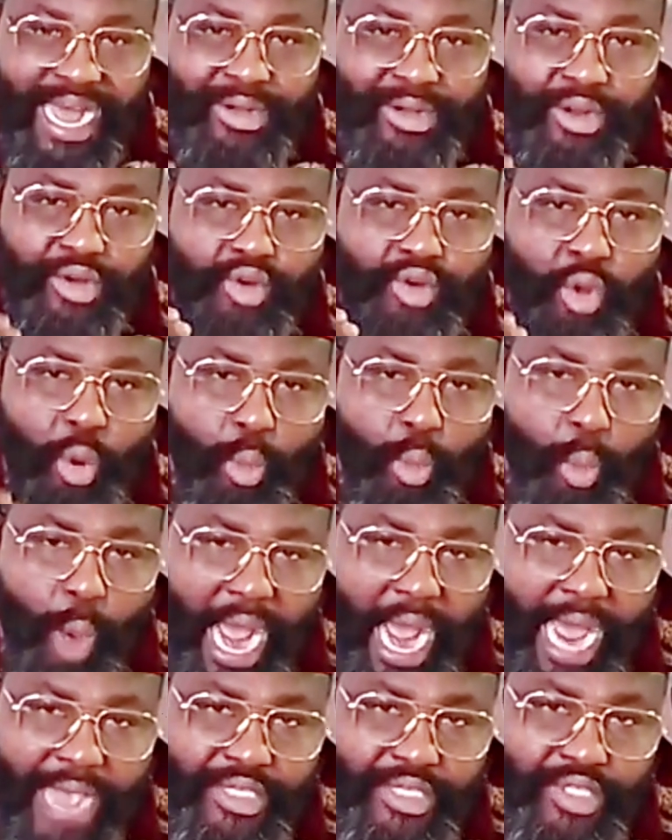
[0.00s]
know
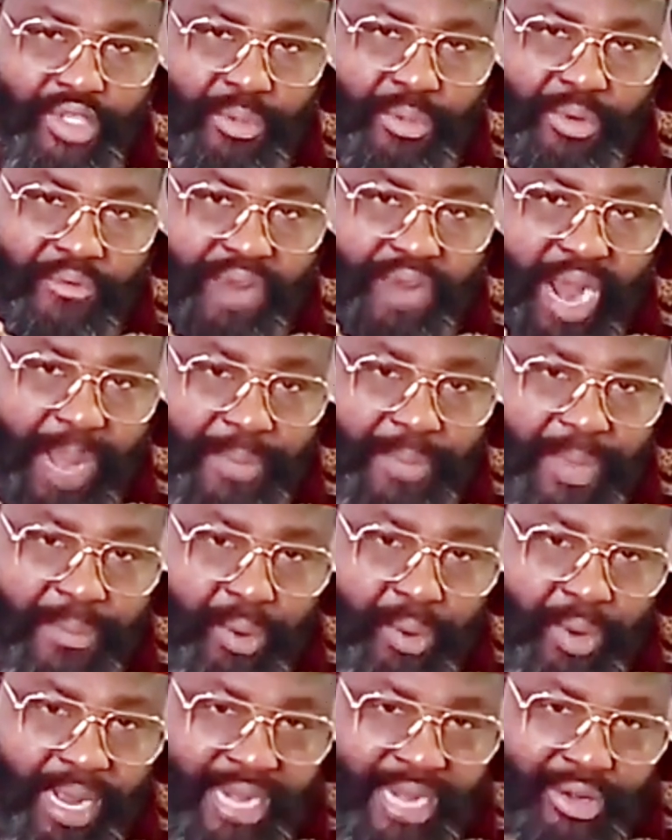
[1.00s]
why some of our people
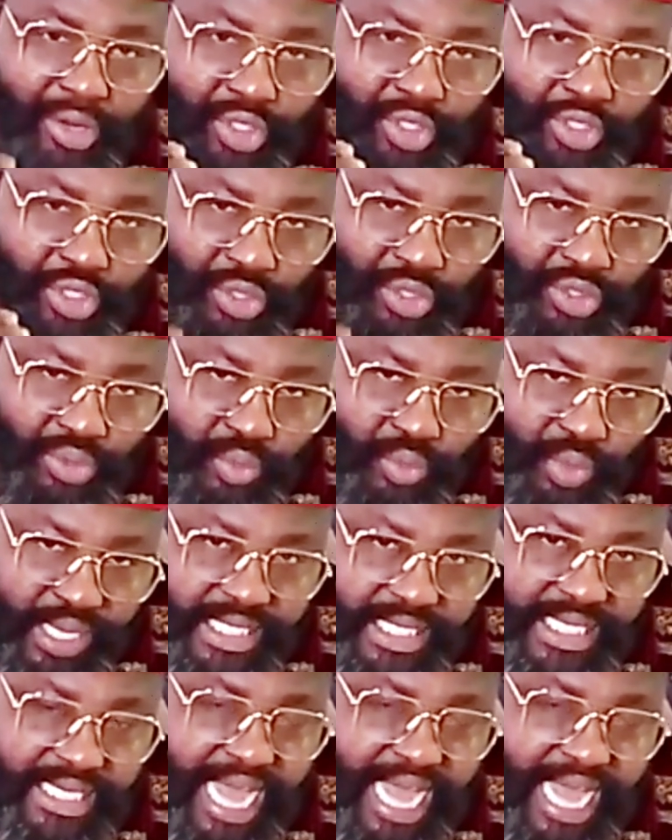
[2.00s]
cannot just reason and